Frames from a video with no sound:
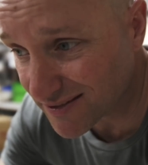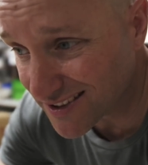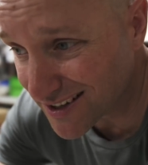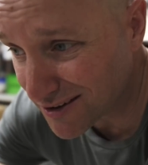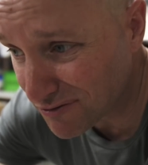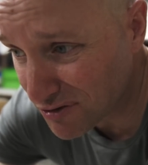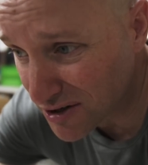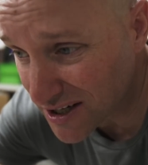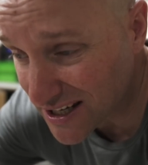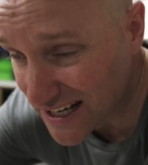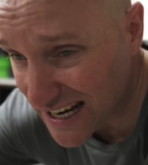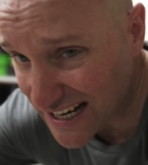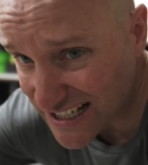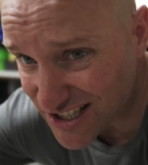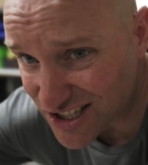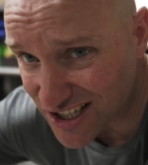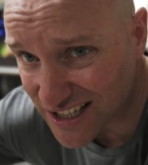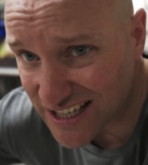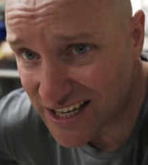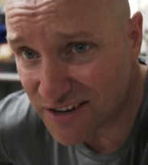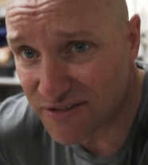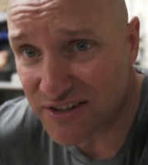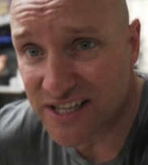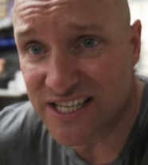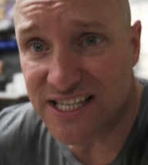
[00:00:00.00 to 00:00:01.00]
if you can
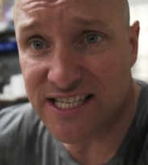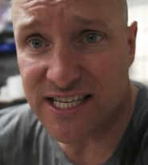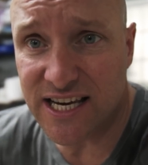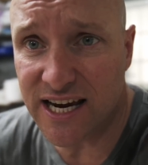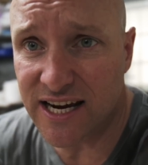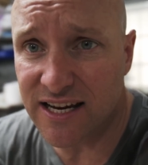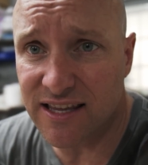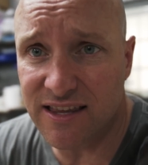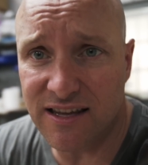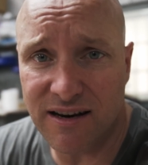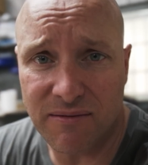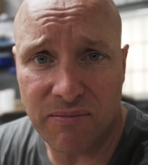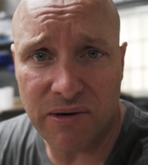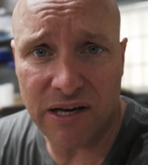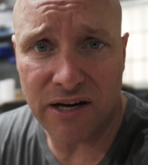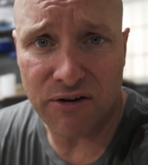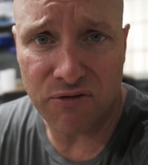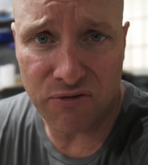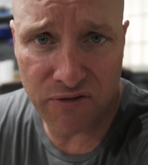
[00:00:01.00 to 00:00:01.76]
actually even say that about a